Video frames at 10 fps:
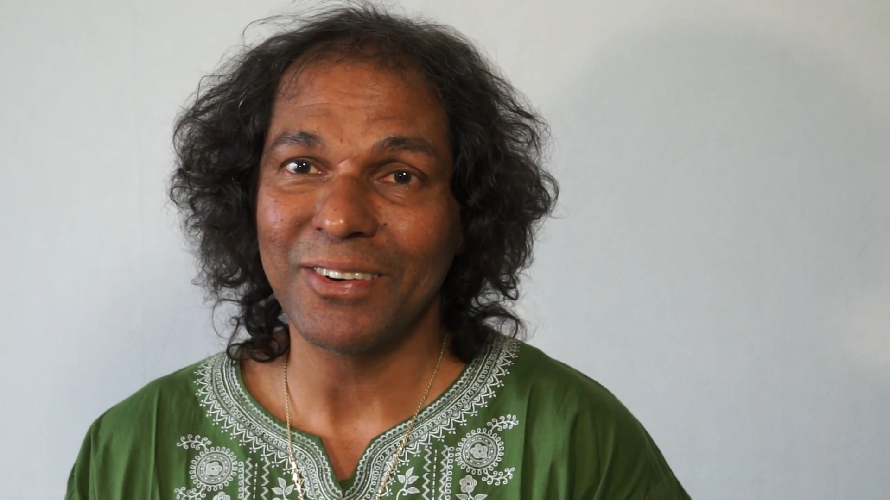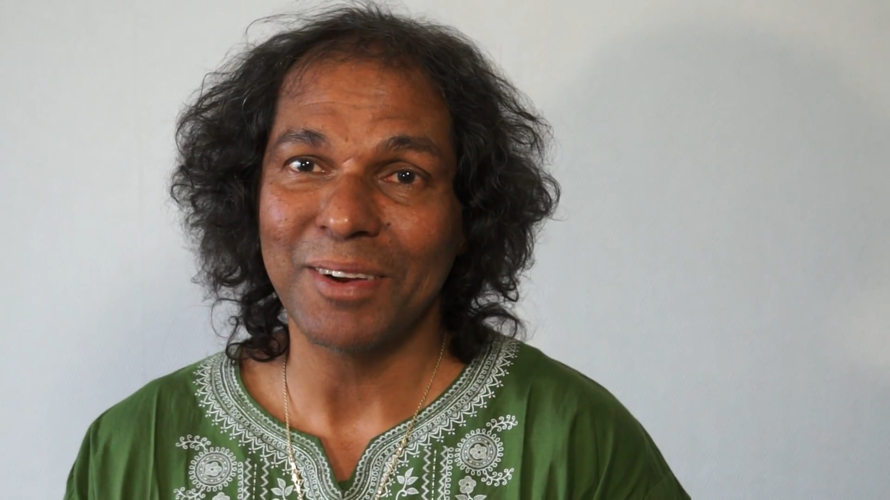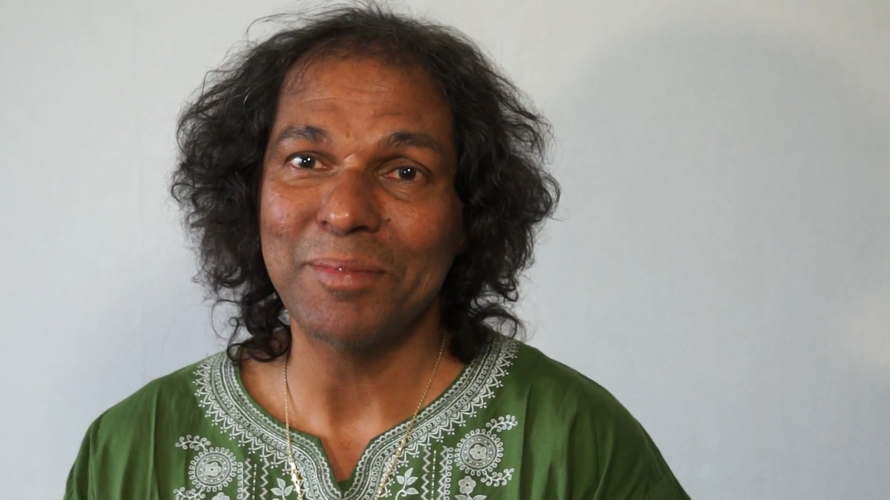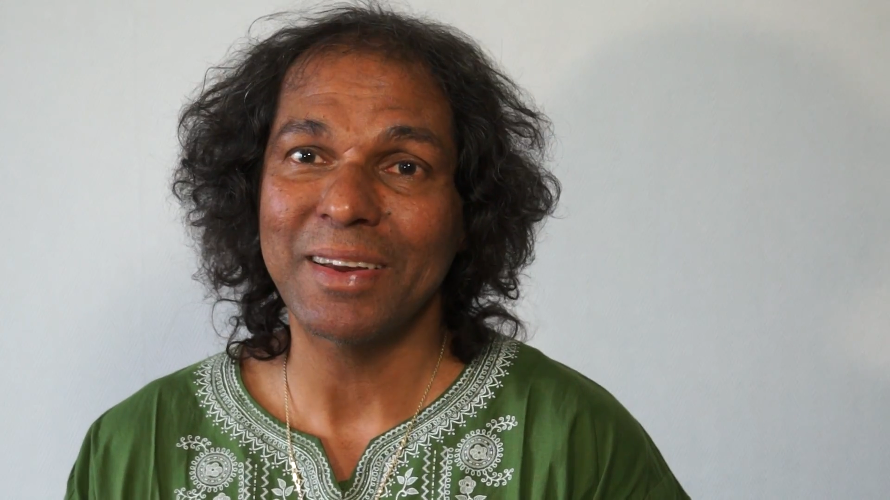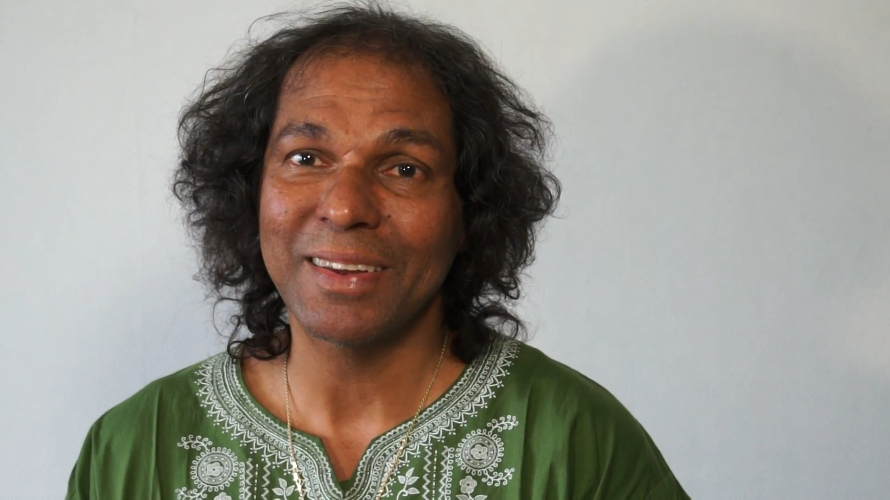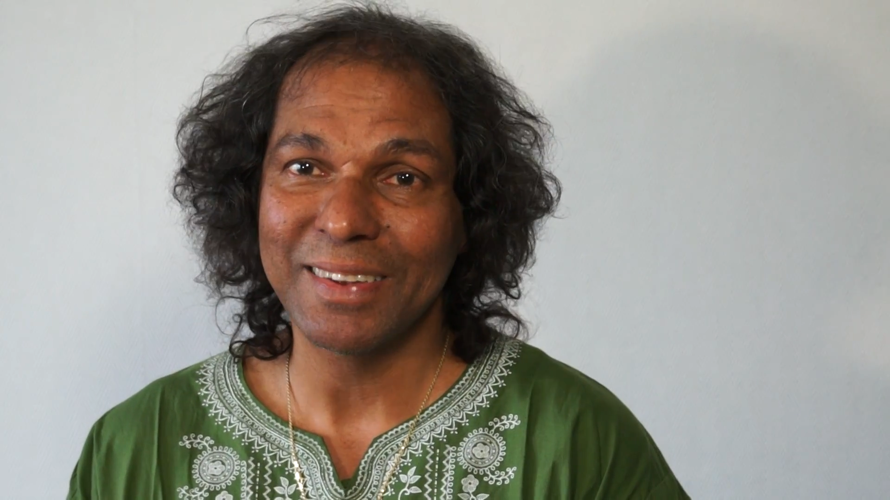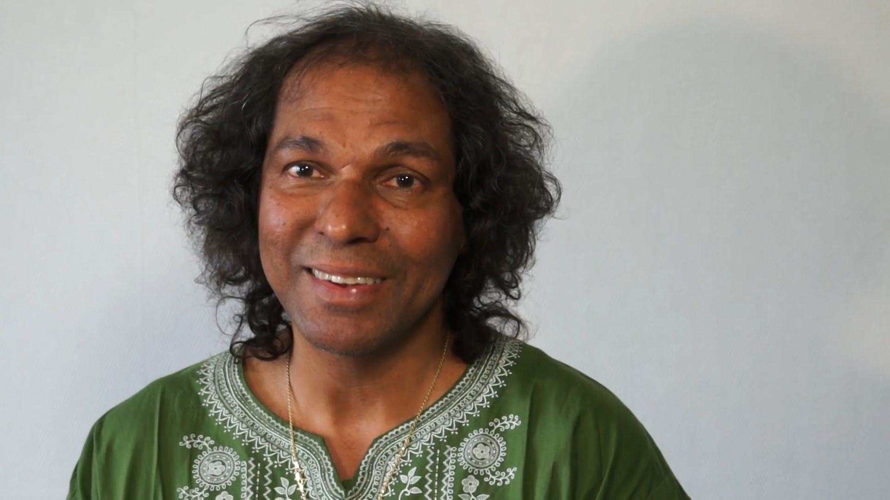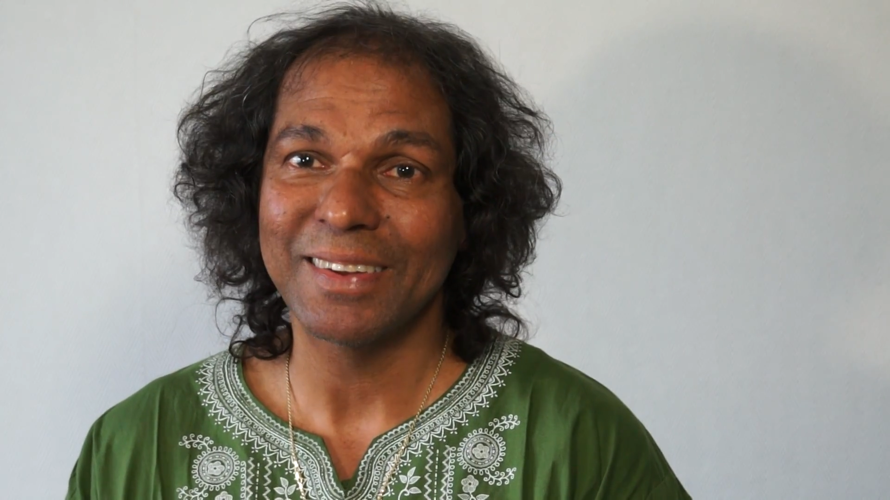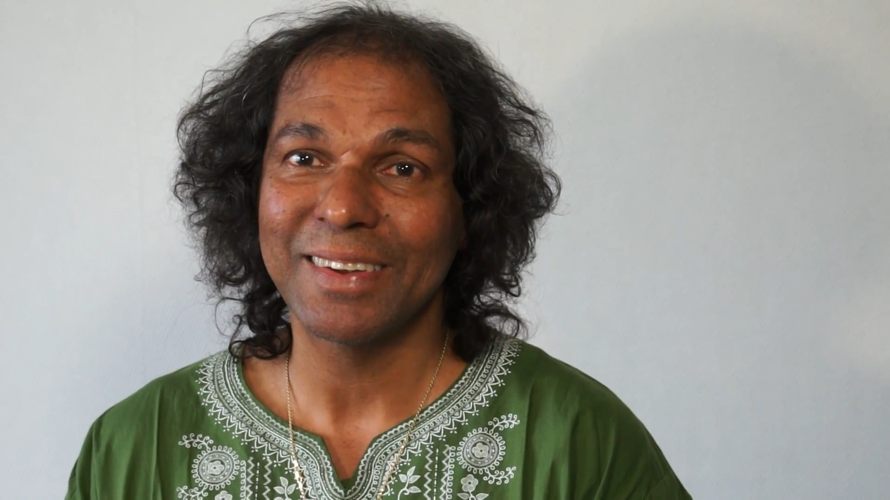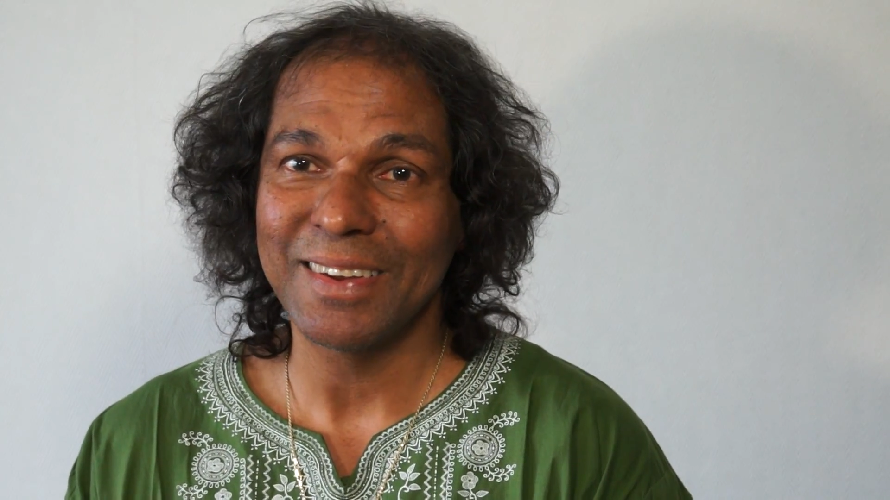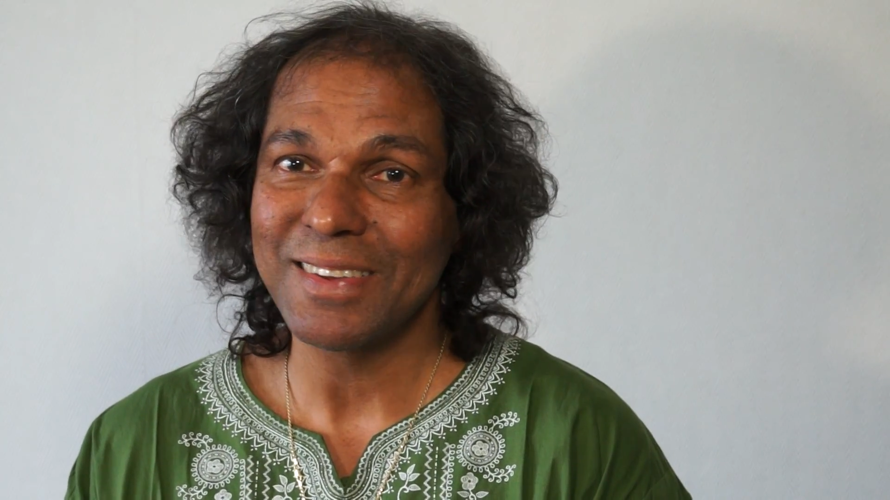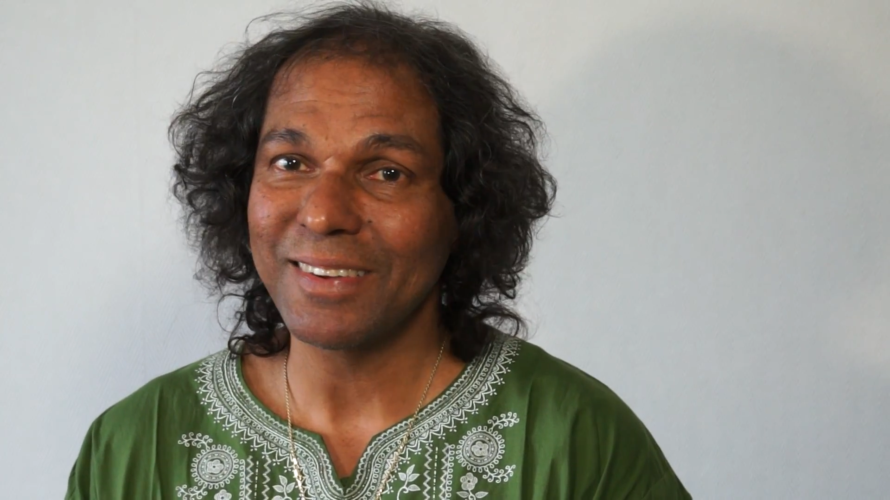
Rob. It's